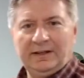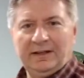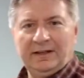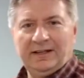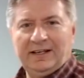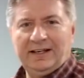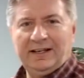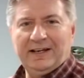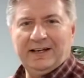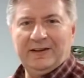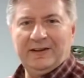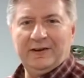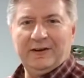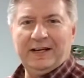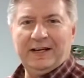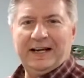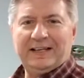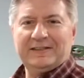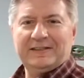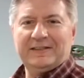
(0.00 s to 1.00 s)
Any other
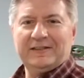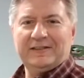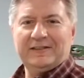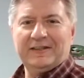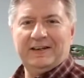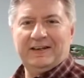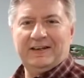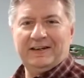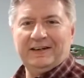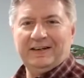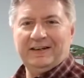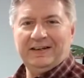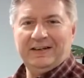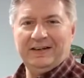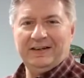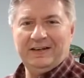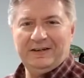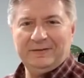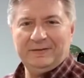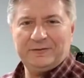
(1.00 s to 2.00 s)
guesses on,
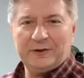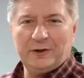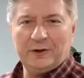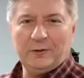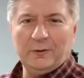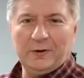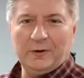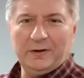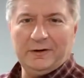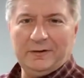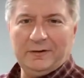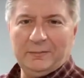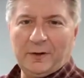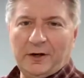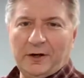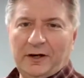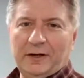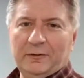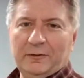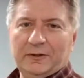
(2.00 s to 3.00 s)
so
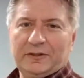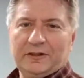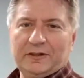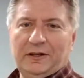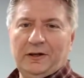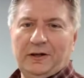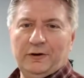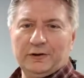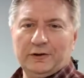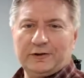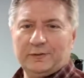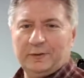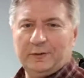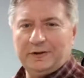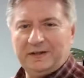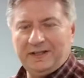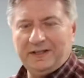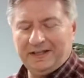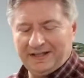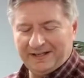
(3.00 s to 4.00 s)
Marnie was close
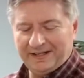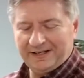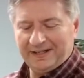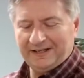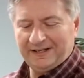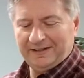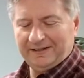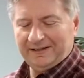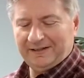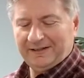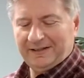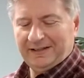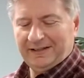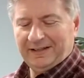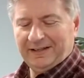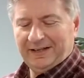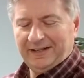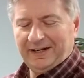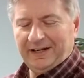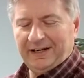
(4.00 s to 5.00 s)
with the,
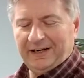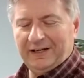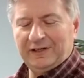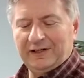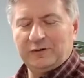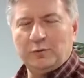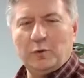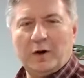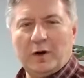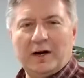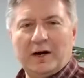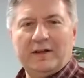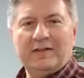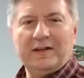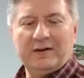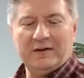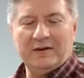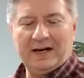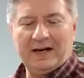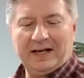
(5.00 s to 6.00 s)
it is one of the
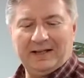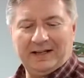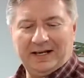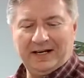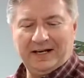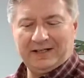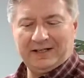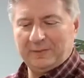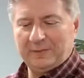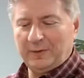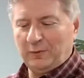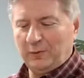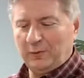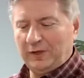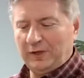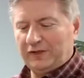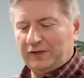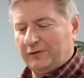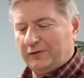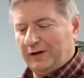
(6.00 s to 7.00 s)
Great Lakes, but
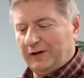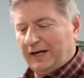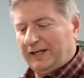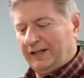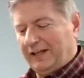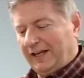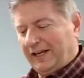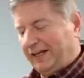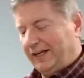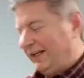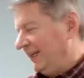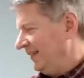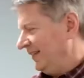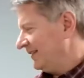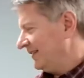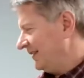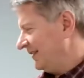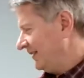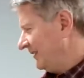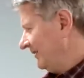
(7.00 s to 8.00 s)
which Great Lake
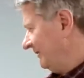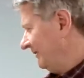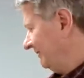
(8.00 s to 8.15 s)
is it?